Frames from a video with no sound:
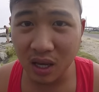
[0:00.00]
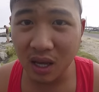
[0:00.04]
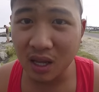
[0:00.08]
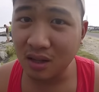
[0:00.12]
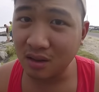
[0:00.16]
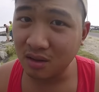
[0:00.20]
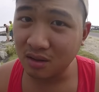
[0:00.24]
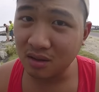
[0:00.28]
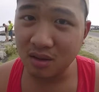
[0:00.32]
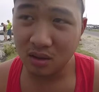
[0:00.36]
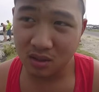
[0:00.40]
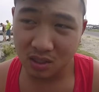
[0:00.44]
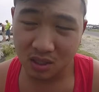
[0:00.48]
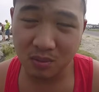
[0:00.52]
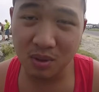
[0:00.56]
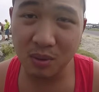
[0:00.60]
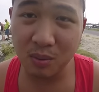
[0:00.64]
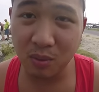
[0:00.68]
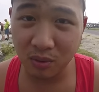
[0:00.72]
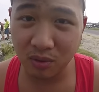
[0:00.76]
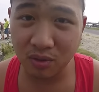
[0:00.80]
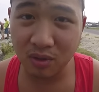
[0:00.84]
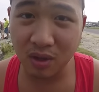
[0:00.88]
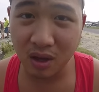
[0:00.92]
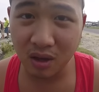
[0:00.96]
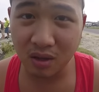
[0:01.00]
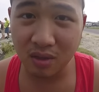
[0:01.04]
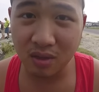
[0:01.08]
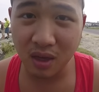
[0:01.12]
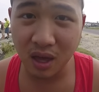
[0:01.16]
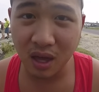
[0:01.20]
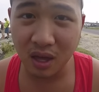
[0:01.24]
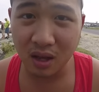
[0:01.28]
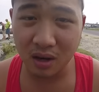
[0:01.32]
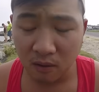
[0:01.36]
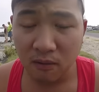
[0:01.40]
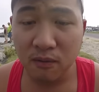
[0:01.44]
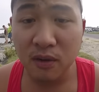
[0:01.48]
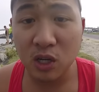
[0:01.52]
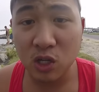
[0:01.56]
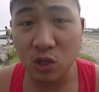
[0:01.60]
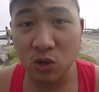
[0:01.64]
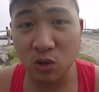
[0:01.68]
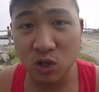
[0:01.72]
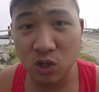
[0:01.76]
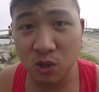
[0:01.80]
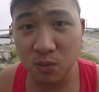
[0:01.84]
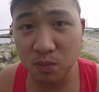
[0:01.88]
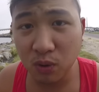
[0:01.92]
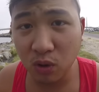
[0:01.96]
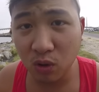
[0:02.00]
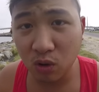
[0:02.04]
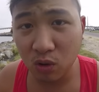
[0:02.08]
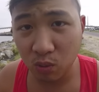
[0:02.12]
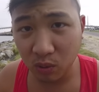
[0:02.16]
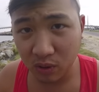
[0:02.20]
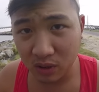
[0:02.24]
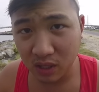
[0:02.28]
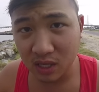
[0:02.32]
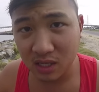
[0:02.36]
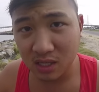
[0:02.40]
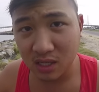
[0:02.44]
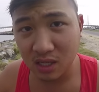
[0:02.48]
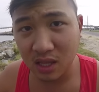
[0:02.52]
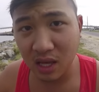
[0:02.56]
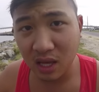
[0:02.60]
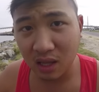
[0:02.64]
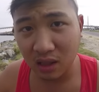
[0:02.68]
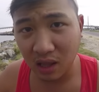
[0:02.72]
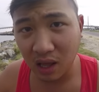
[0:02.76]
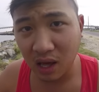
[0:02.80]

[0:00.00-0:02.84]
and some people think that fish will spook when they see that